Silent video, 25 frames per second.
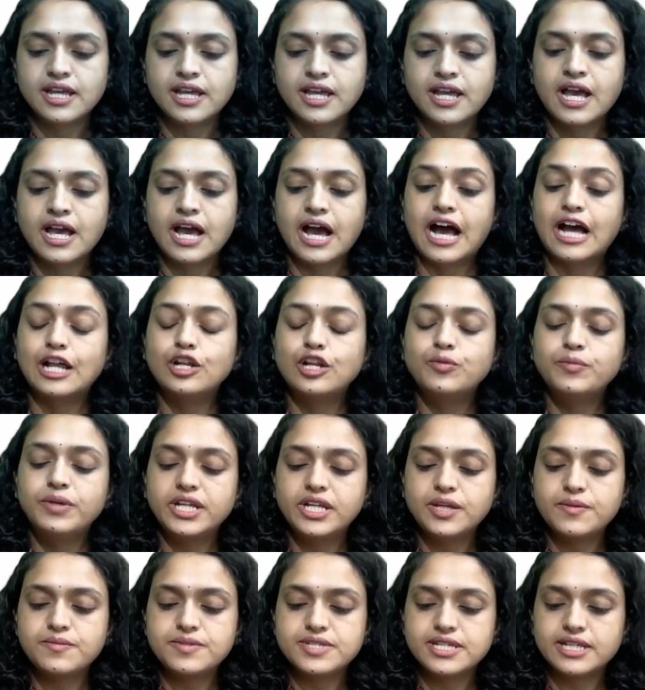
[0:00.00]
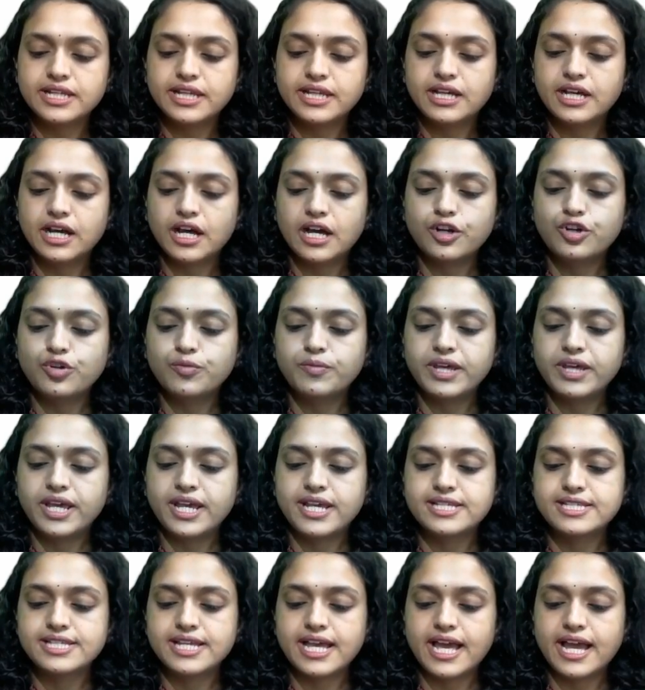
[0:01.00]
aluminium silica to be
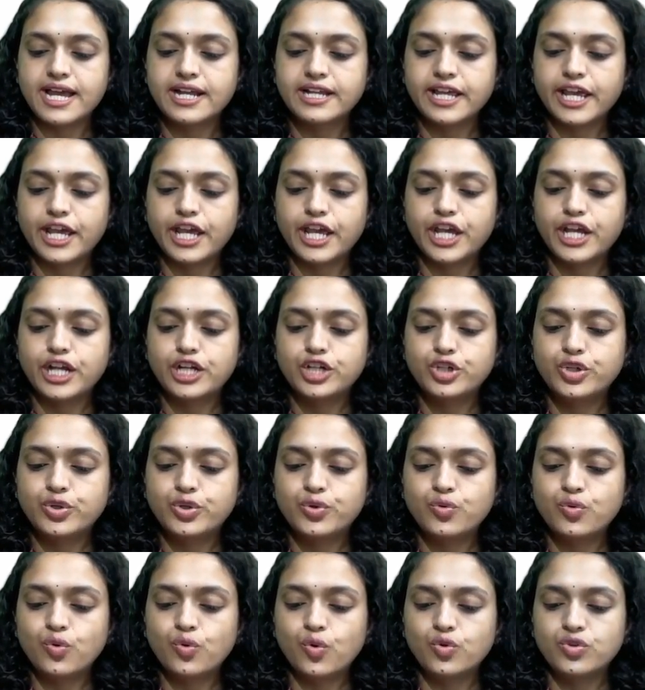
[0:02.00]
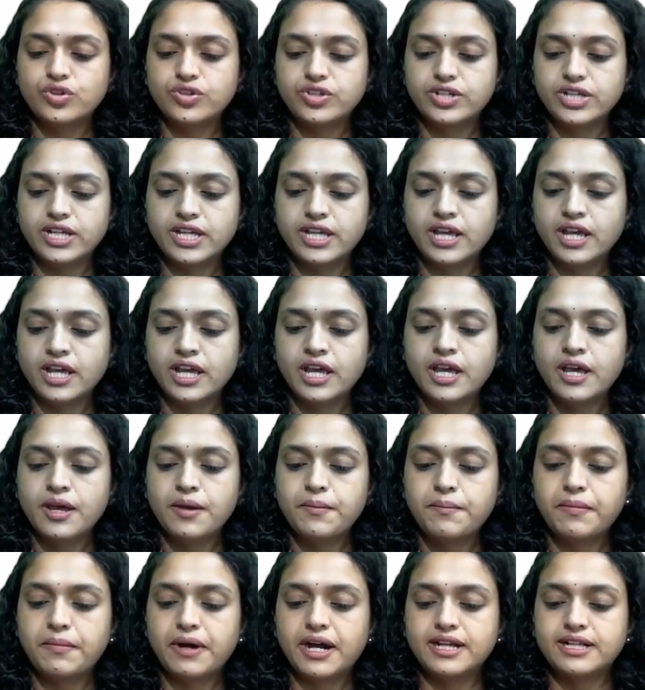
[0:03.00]
exact, Al2O3
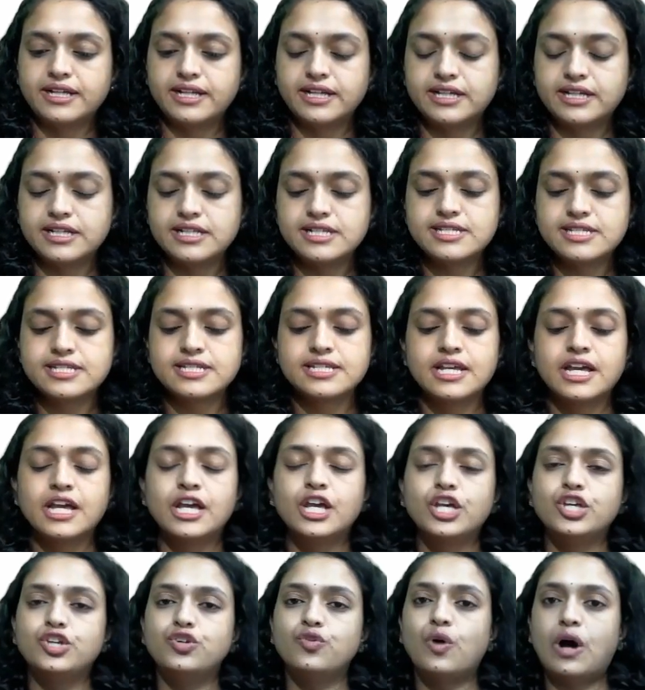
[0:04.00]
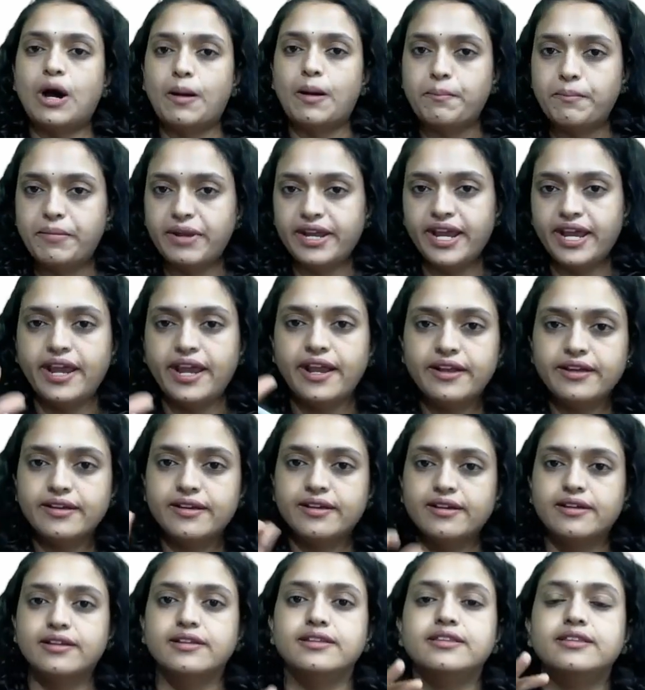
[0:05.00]
particles. You abrade
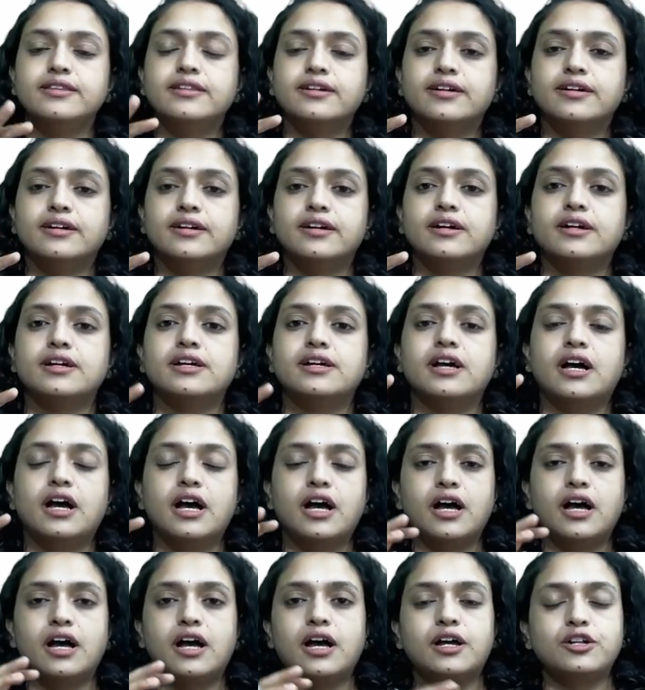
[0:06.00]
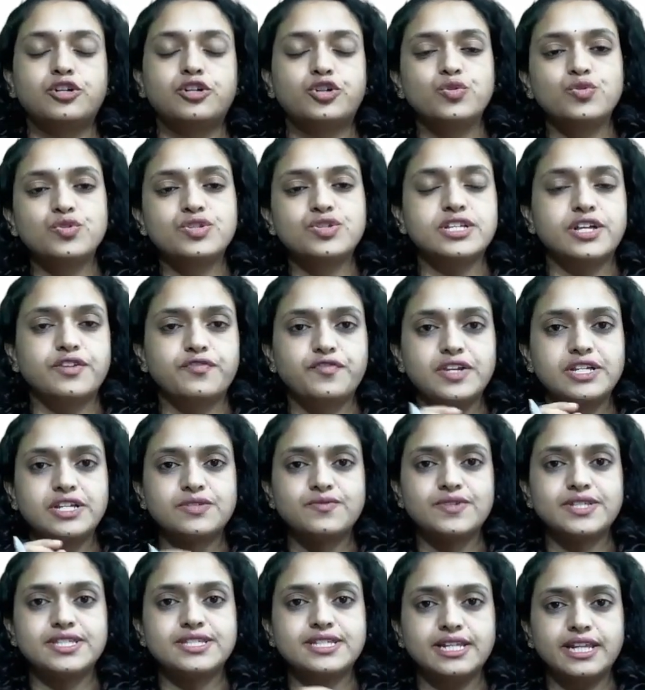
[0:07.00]
the tooth surface with
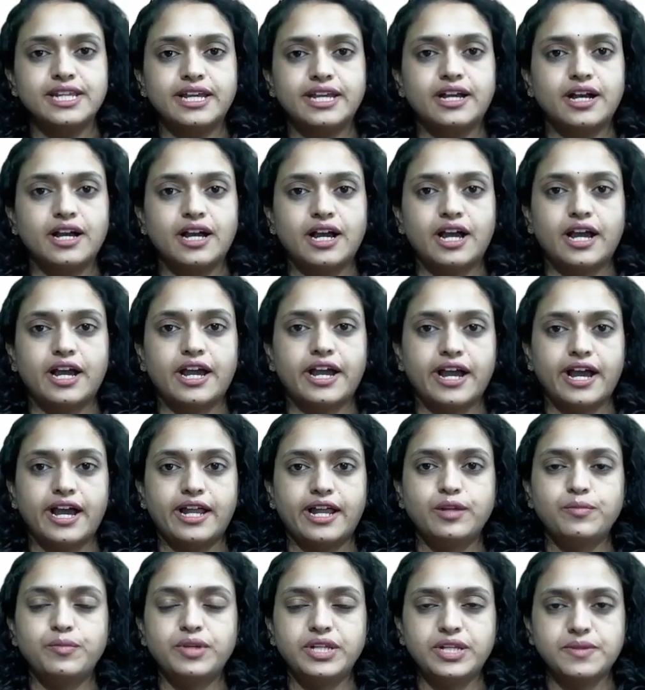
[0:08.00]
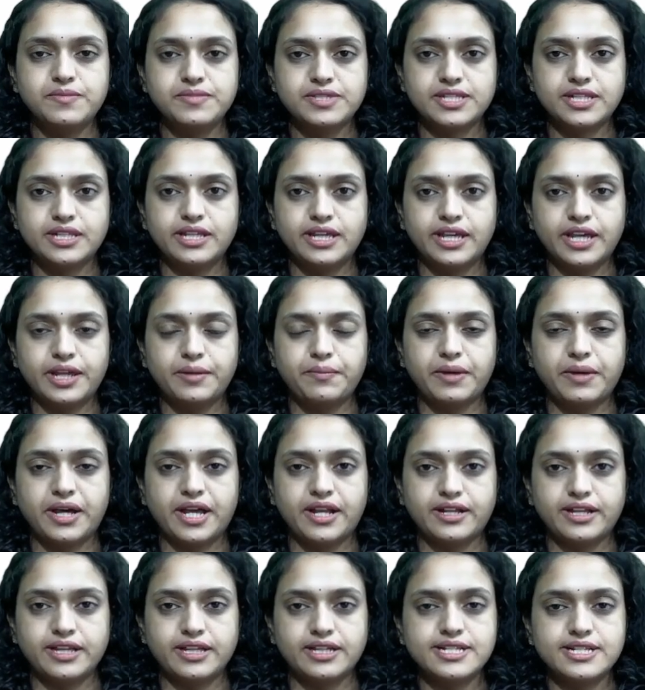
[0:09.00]
silica, aluminium silicate
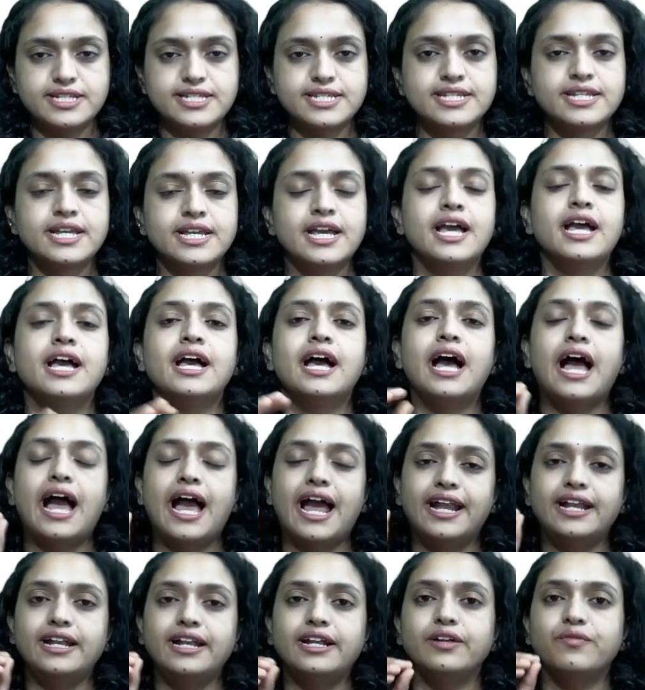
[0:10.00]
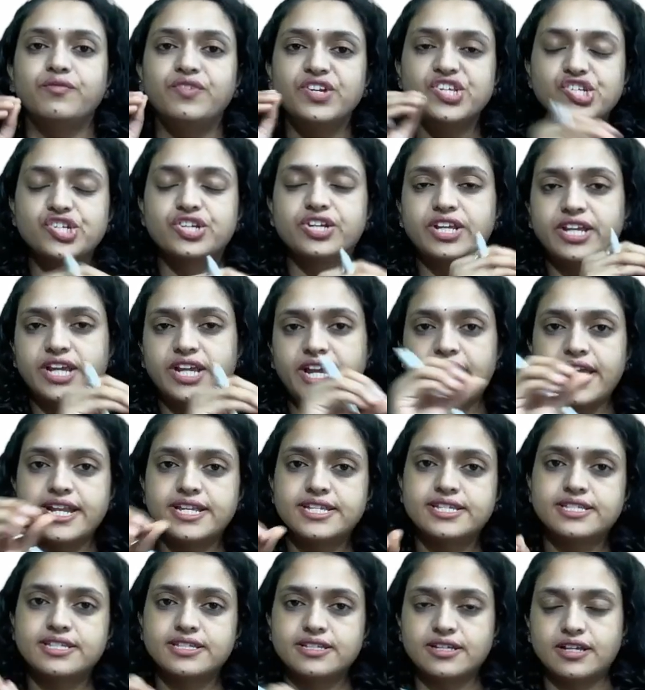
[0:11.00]
particles, and which creates
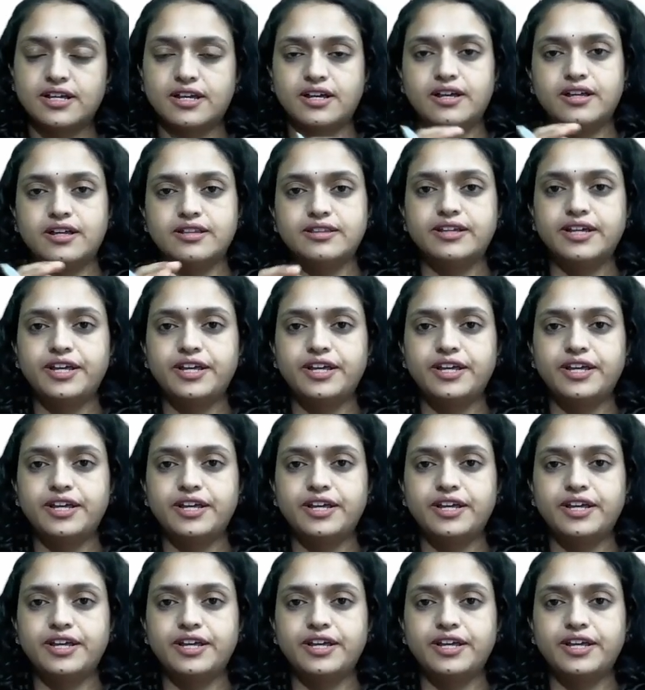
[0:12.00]
the